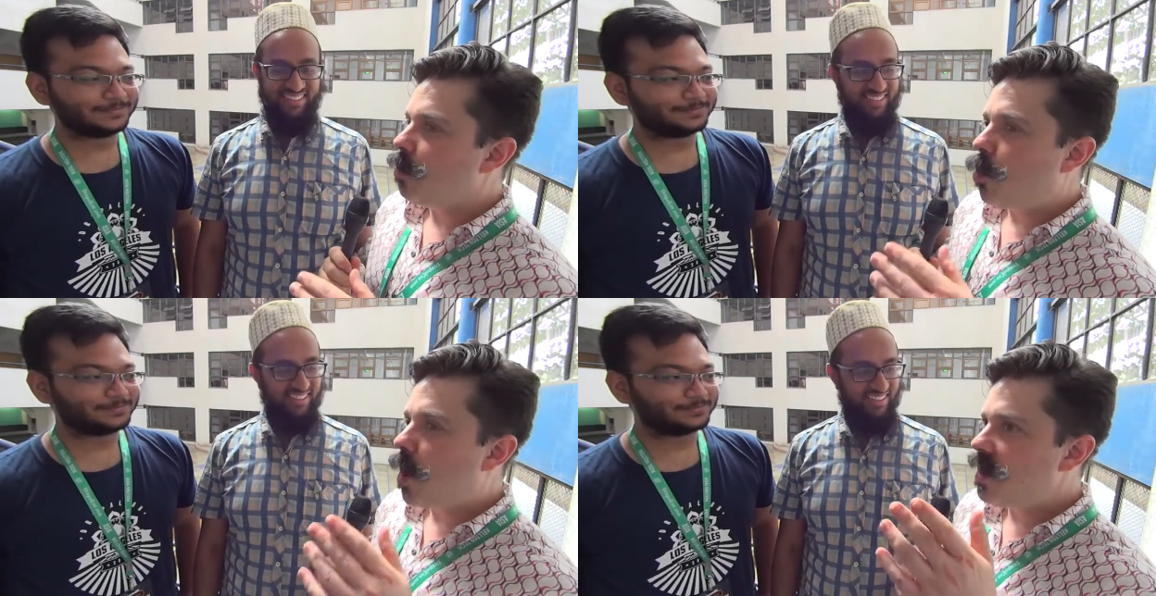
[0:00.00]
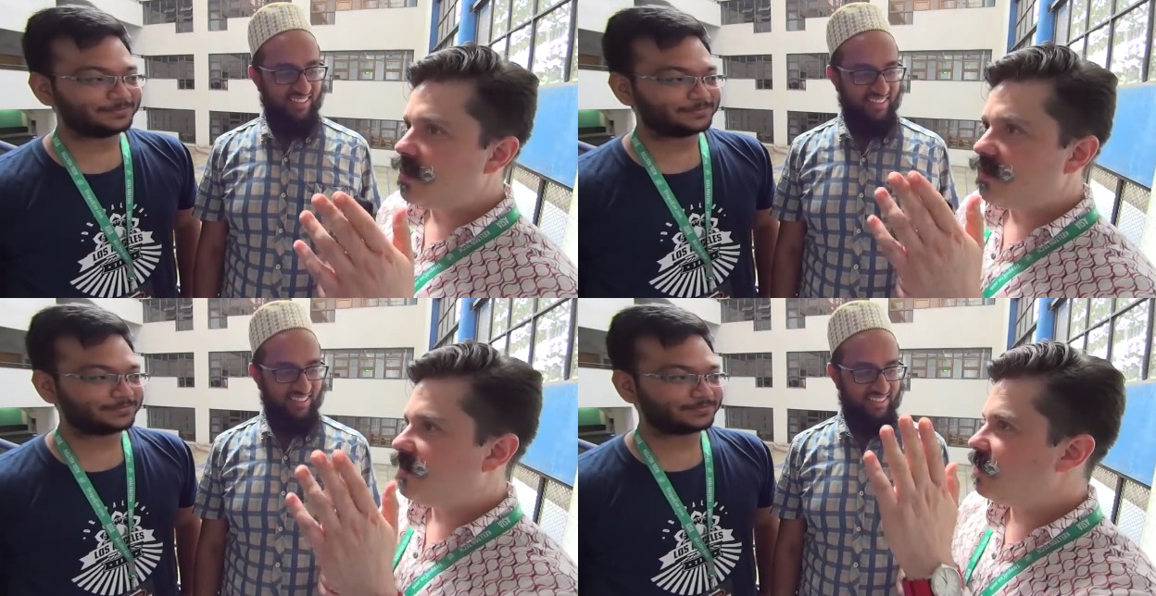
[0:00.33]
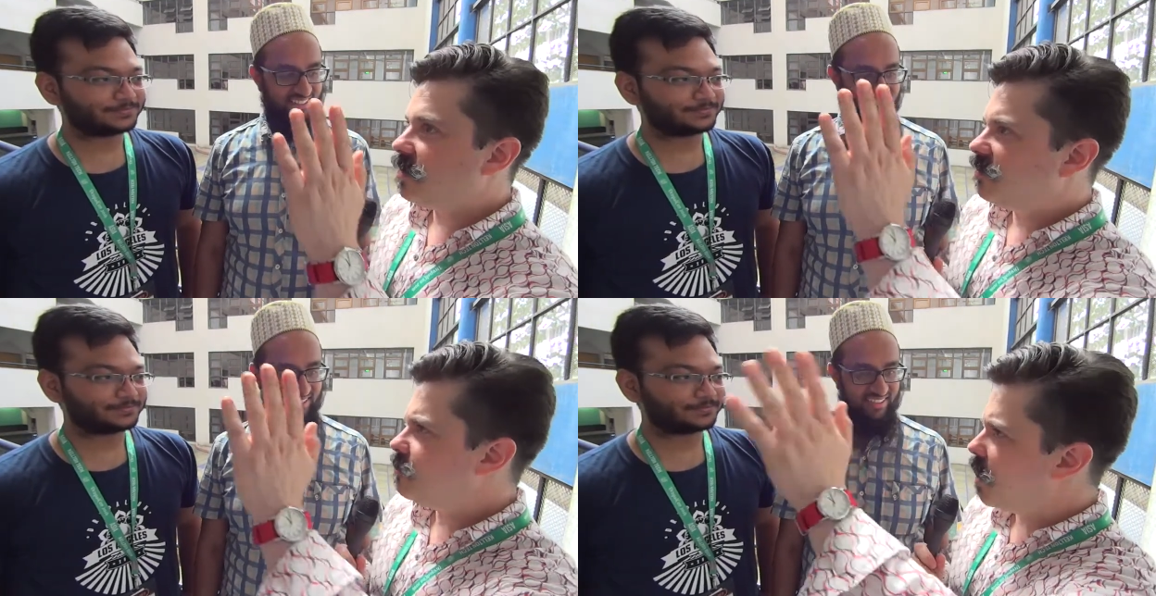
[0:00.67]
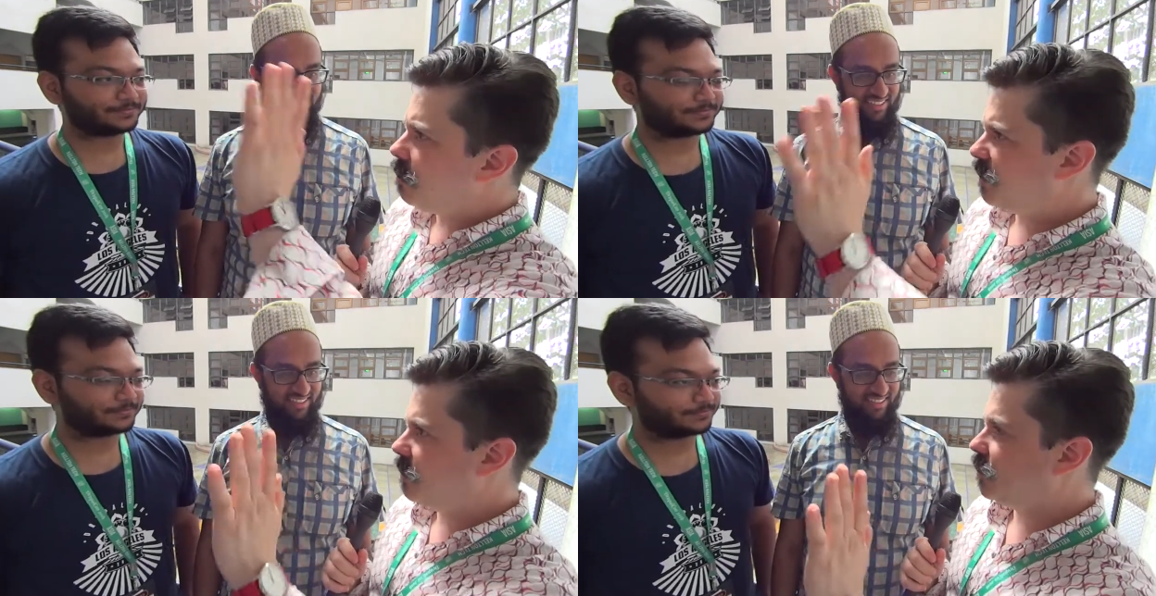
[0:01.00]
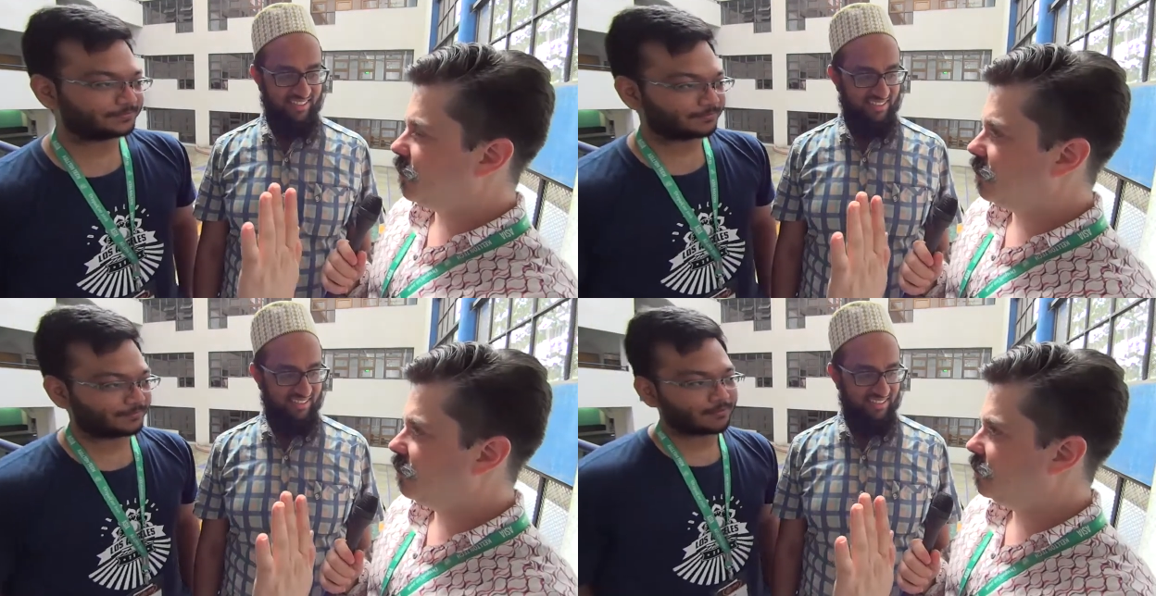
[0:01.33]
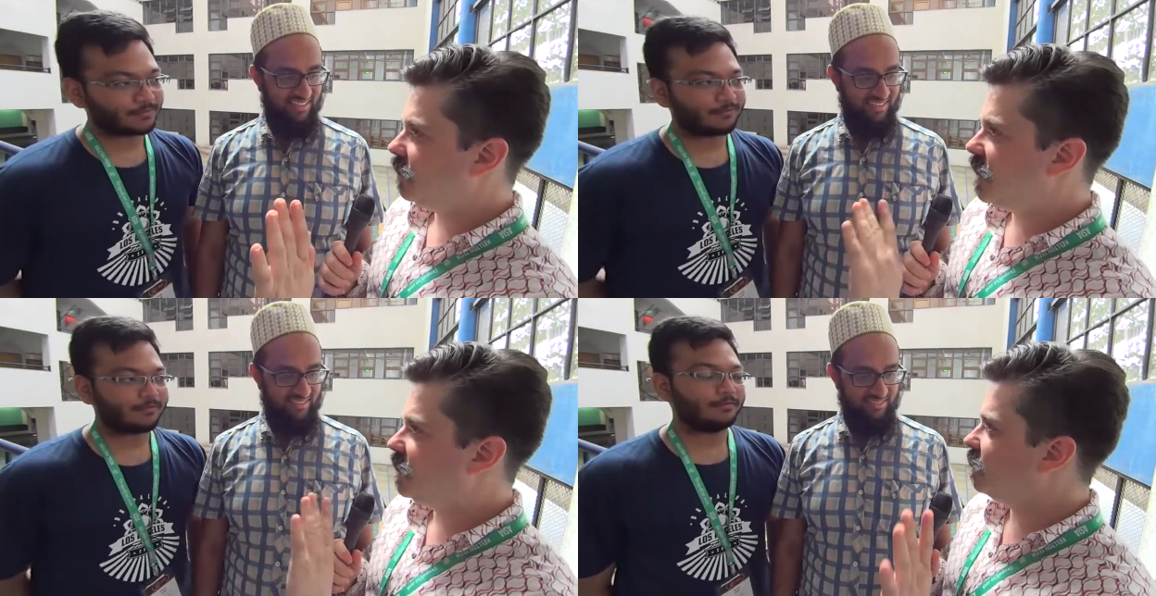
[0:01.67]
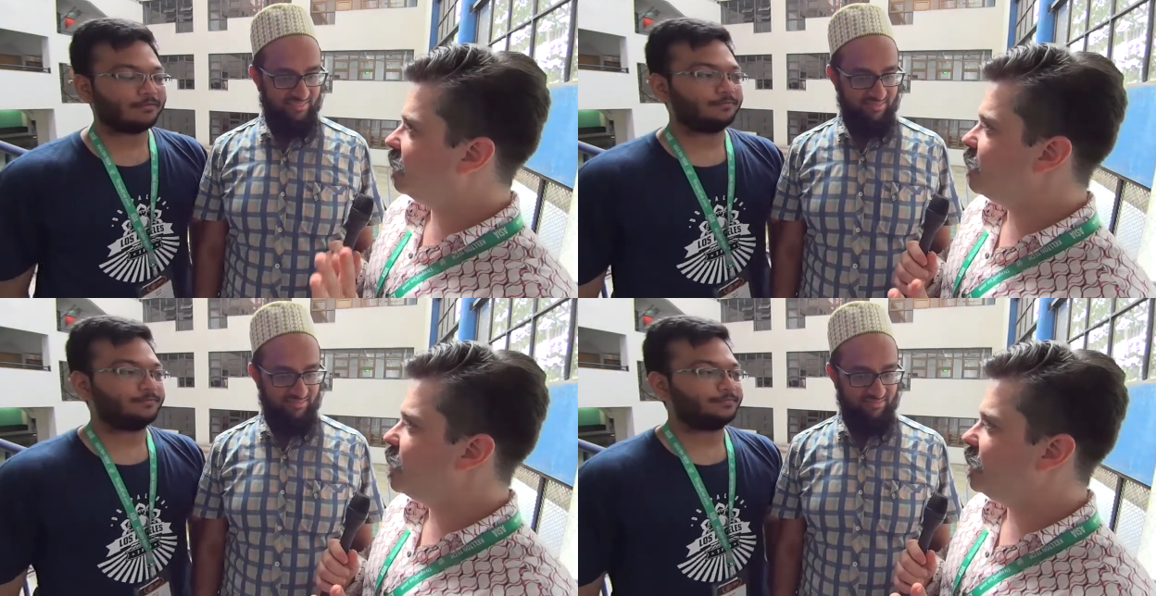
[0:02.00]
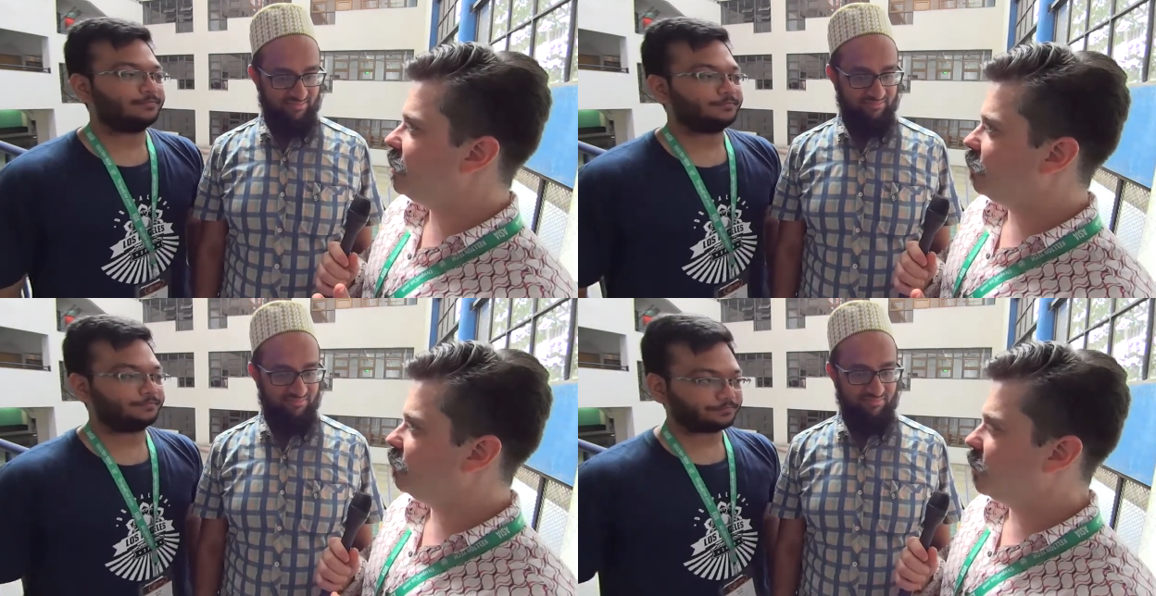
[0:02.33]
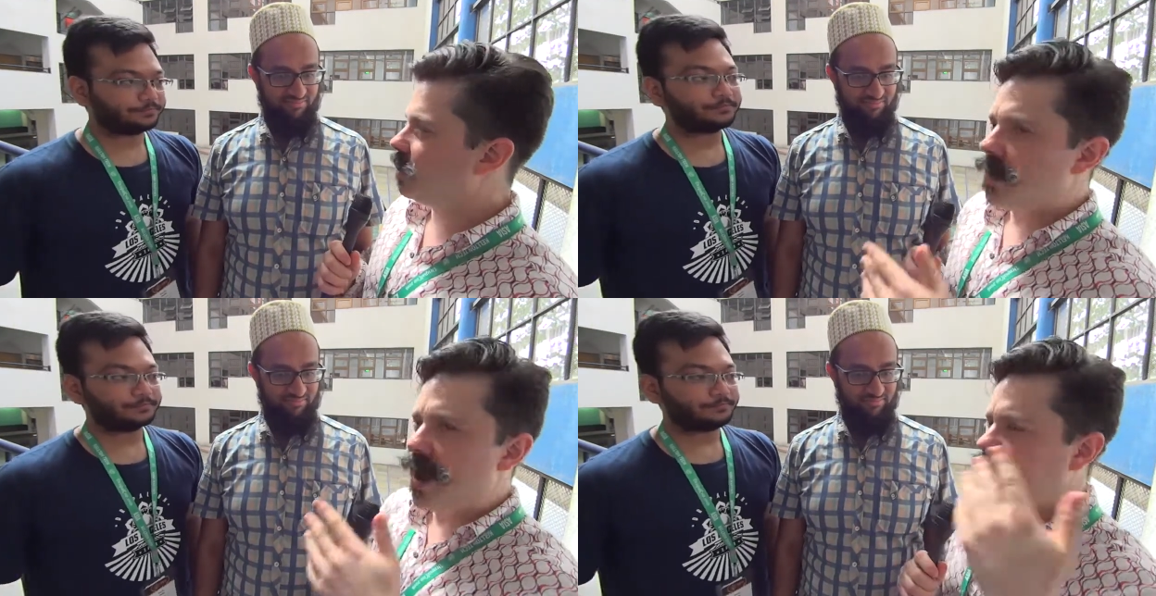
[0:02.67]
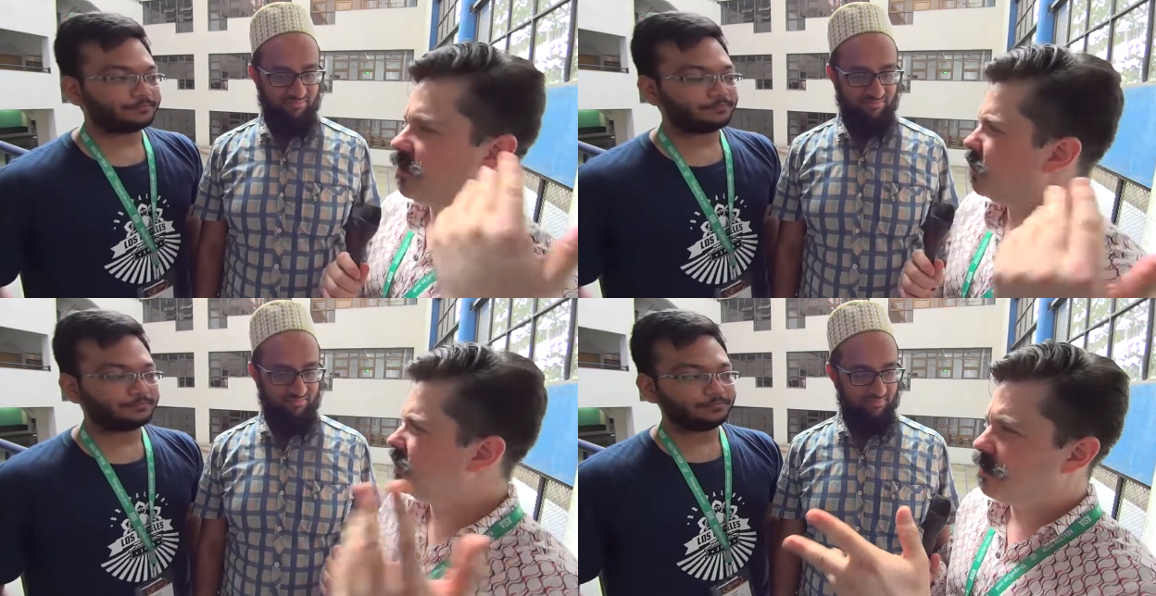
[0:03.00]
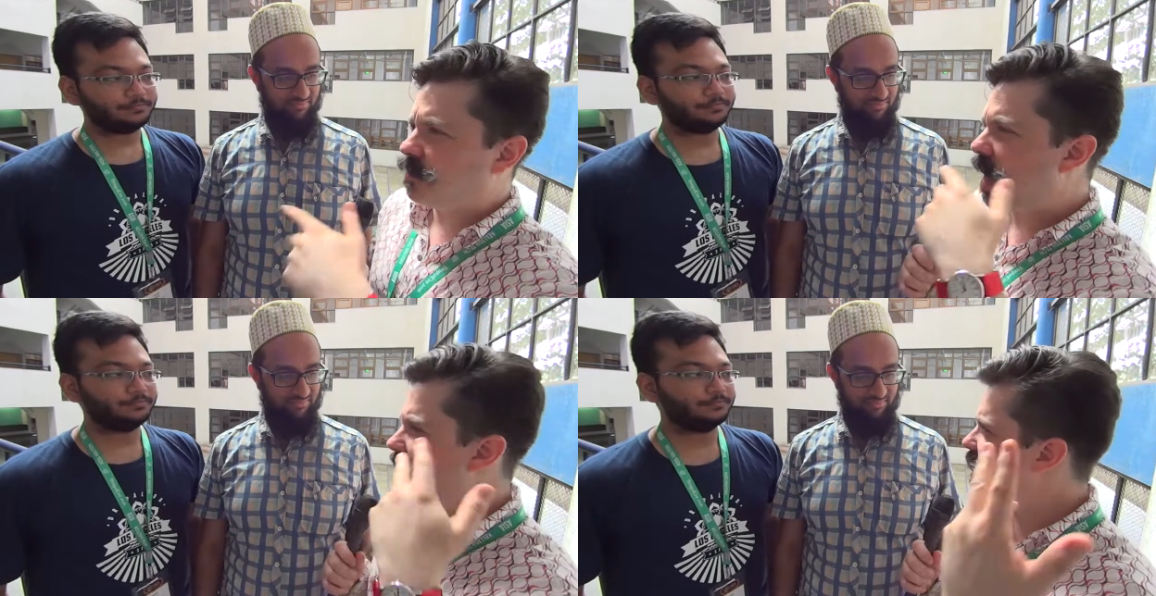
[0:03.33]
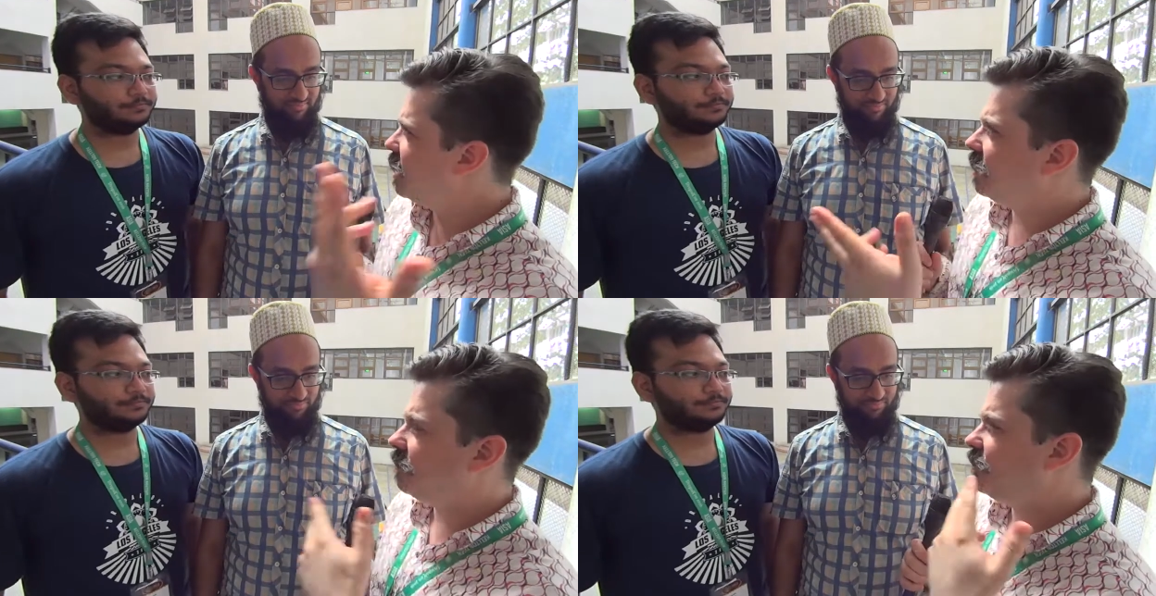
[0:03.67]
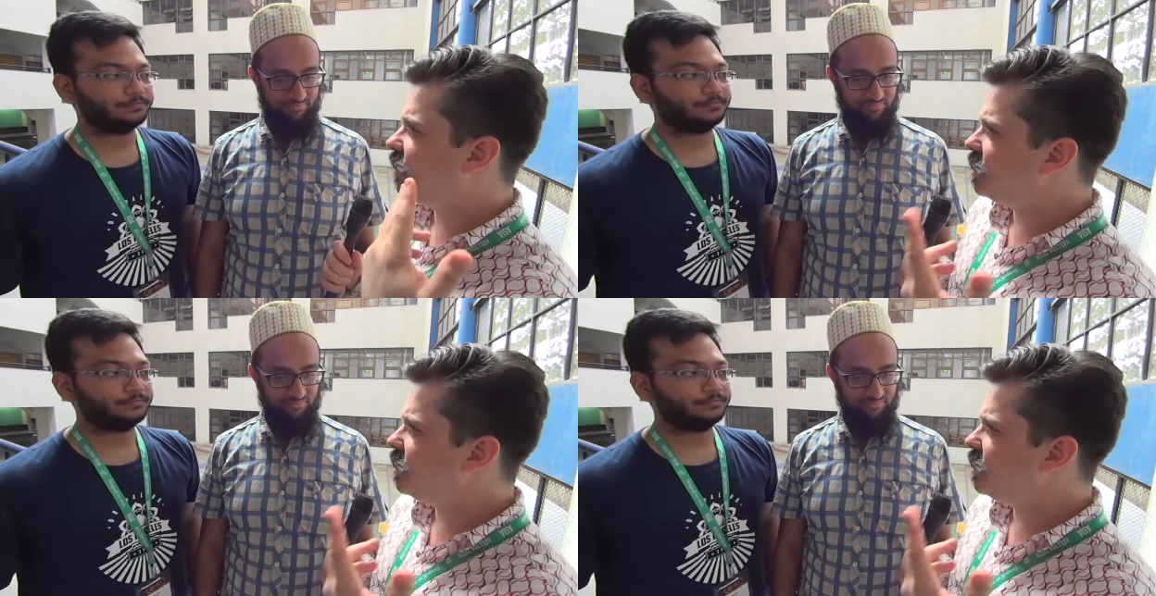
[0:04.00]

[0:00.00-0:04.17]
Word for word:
Speaker 1: what the smart people in the community are doing or how someone's applying,